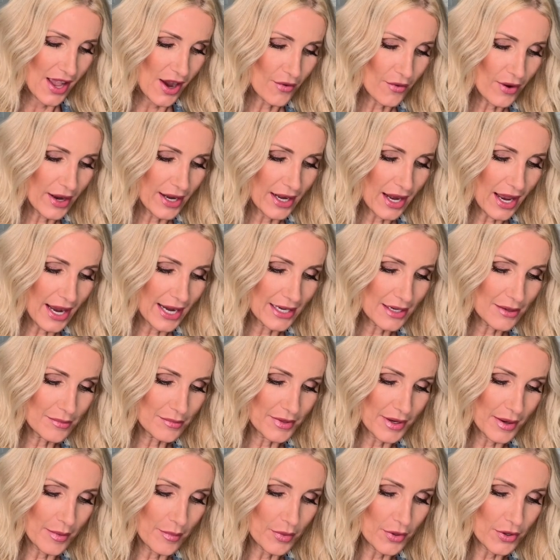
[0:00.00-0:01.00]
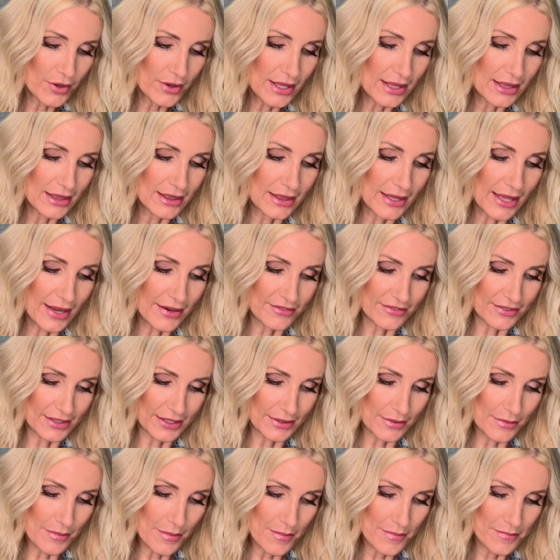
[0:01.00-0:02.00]
All right, item number
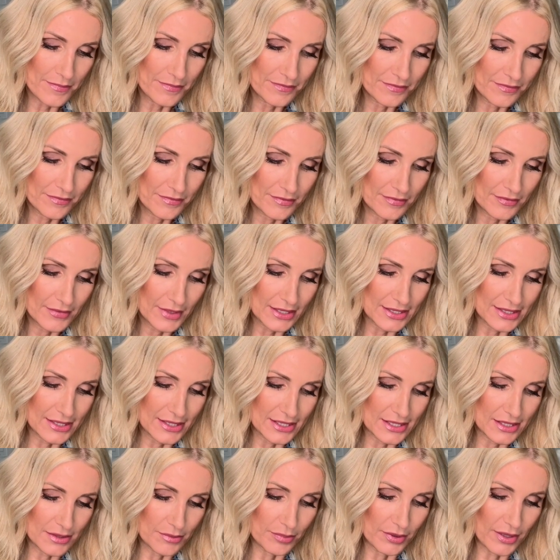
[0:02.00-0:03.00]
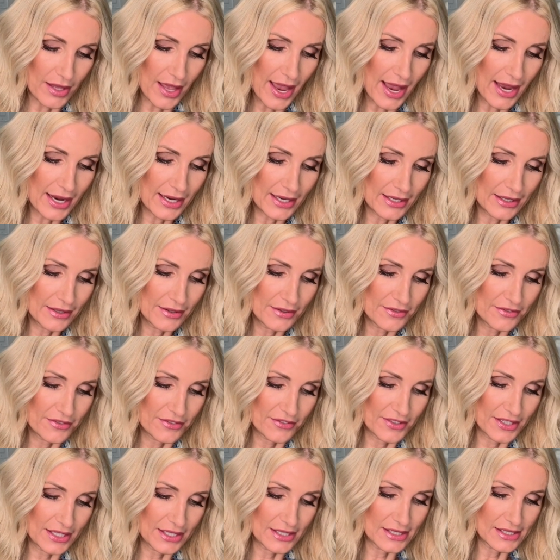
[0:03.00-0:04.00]
11 is this black
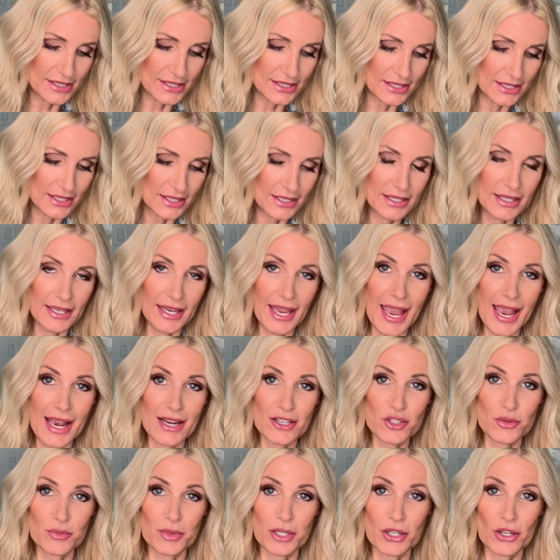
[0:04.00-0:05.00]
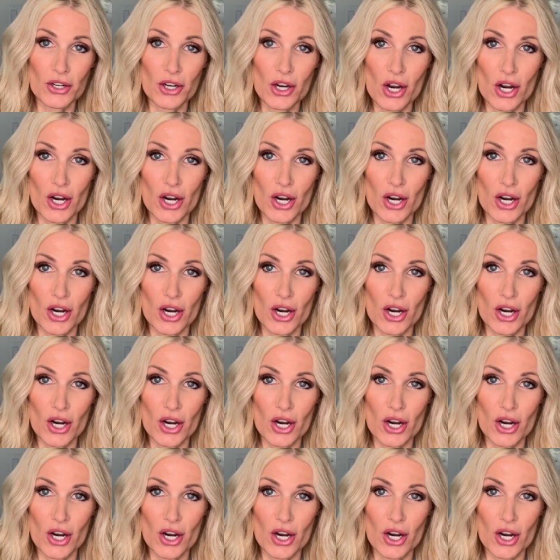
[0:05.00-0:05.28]
Vince cashmere